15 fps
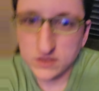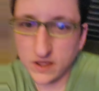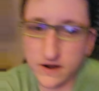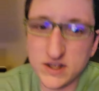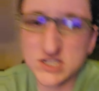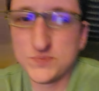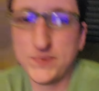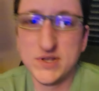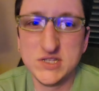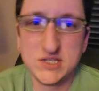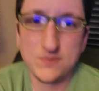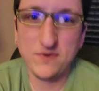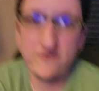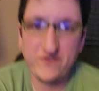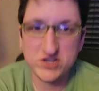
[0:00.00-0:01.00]
there has been
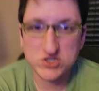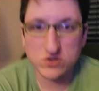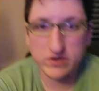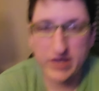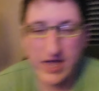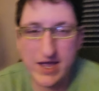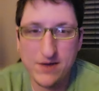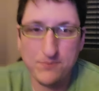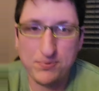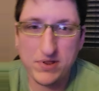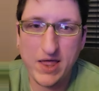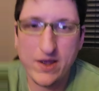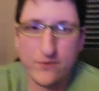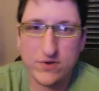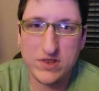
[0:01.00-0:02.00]
some official
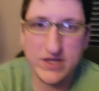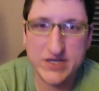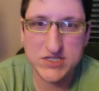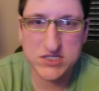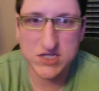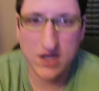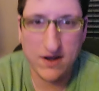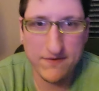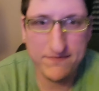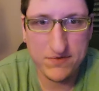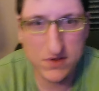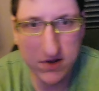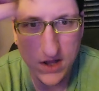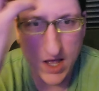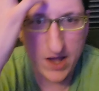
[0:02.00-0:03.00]
gameplay released
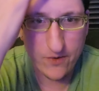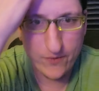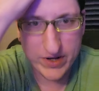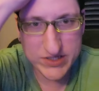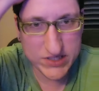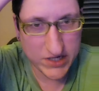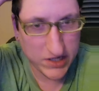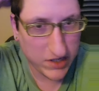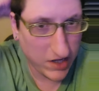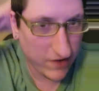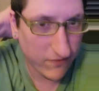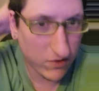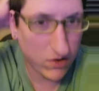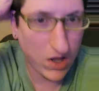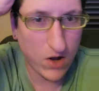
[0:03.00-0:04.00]
of uh, Resident
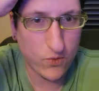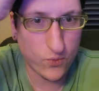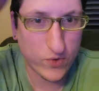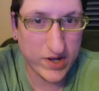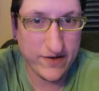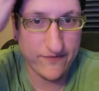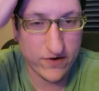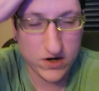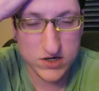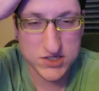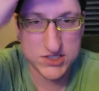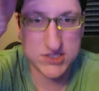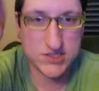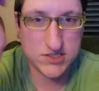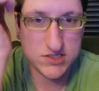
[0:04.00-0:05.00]
Evil
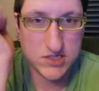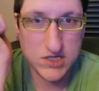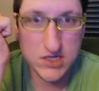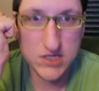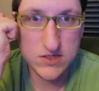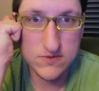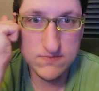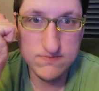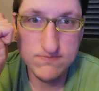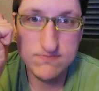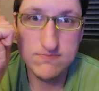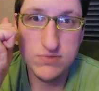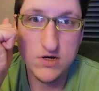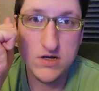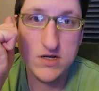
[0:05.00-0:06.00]
Re:Verse
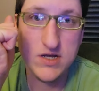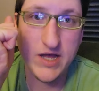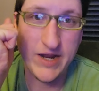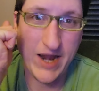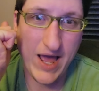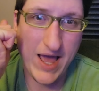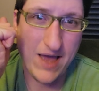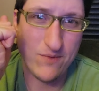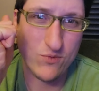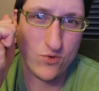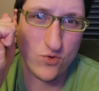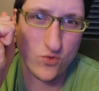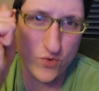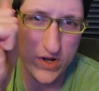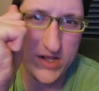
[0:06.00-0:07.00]
and I am
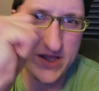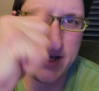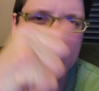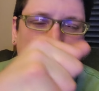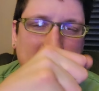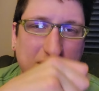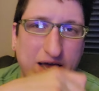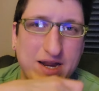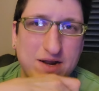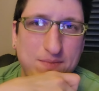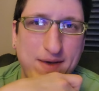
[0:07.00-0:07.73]
really excited